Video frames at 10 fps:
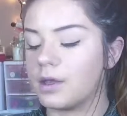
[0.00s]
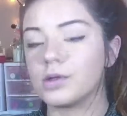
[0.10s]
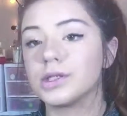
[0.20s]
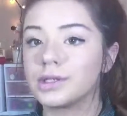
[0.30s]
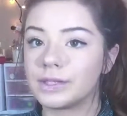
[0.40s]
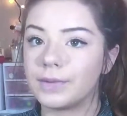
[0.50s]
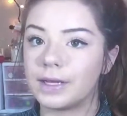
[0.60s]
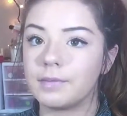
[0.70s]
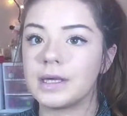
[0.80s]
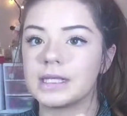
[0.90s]
also because I
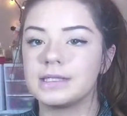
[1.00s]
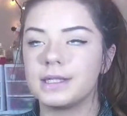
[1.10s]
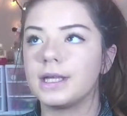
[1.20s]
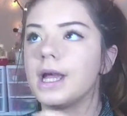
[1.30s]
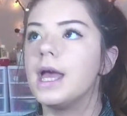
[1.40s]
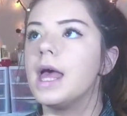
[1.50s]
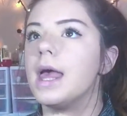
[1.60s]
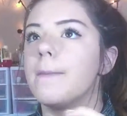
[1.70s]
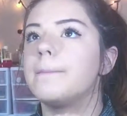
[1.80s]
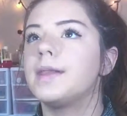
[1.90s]
ran out of my concealer,
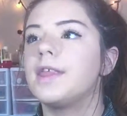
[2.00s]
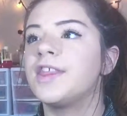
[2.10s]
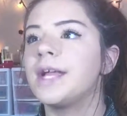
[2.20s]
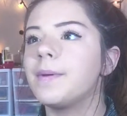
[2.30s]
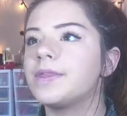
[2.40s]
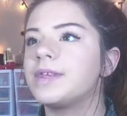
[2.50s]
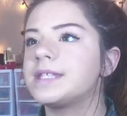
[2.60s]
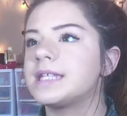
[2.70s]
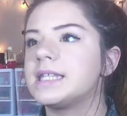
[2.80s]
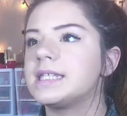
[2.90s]
but the thing about
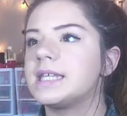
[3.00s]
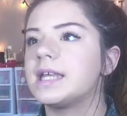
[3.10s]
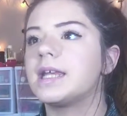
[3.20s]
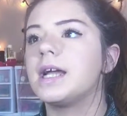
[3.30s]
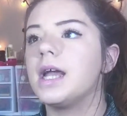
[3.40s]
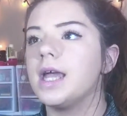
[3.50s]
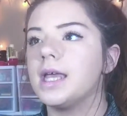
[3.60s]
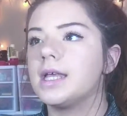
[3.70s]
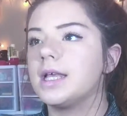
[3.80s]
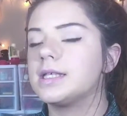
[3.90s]
this concealer
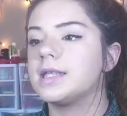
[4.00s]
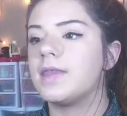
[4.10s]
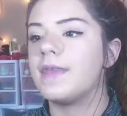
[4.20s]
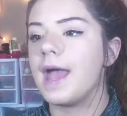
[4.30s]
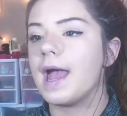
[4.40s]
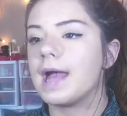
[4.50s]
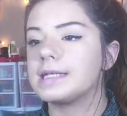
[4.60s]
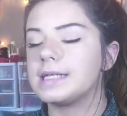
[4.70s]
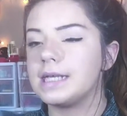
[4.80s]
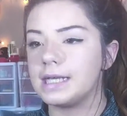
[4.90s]
is
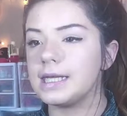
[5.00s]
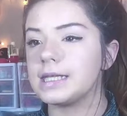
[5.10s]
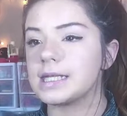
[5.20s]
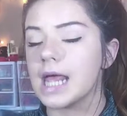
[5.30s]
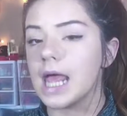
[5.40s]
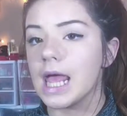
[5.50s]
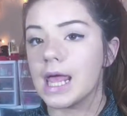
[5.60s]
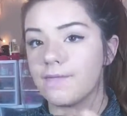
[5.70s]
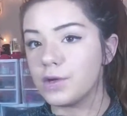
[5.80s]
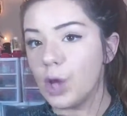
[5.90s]
that it,
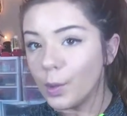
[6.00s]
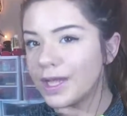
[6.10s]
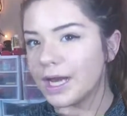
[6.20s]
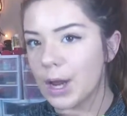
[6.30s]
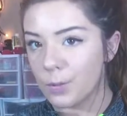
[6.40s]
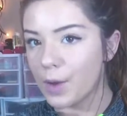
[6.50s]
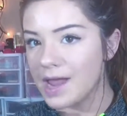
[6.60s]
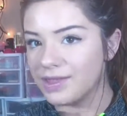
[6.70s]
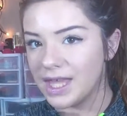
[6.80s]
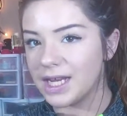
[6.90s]
if you don't get it
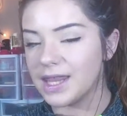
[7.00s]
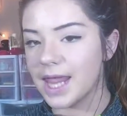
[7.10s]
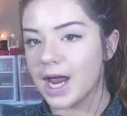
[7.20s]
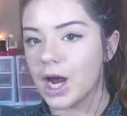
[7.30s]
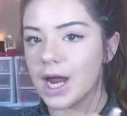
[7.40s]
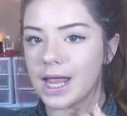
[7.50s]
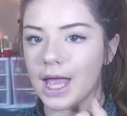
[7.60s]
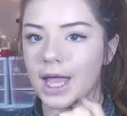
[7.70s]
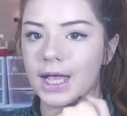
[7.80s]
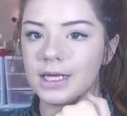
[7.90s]
right then and there, it
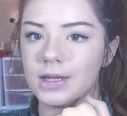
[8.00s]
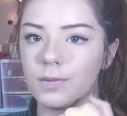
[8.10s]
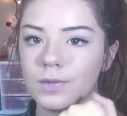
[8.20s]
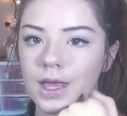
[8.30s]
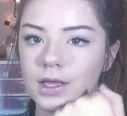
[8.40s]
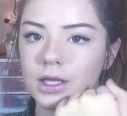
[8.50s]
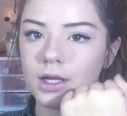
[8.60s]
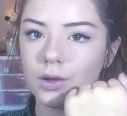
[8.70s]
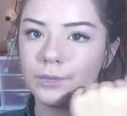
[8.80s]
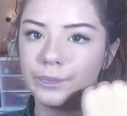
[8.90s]
kind of, like, you
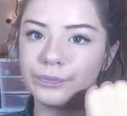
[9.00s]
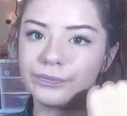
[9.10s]
know,